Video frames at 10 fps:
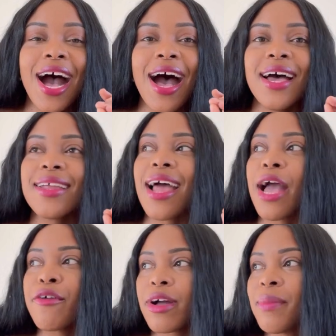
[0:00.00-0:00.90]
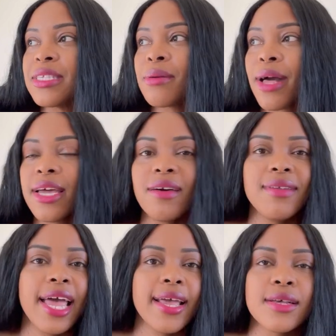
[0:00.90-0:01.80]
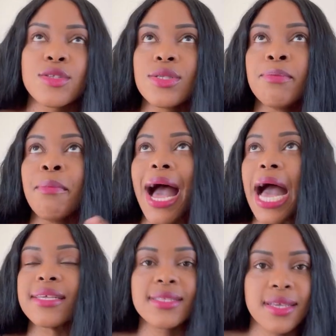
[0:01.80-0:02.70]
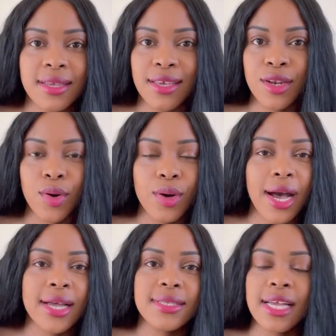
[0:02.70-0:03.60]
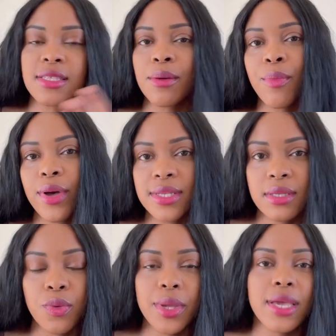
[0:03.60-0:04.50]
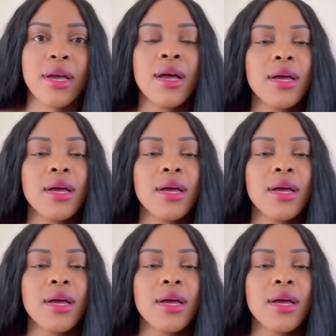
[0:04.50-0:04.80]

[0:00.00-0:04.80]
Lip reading: And I recommend some kind of like mask, you know, at some point in the week.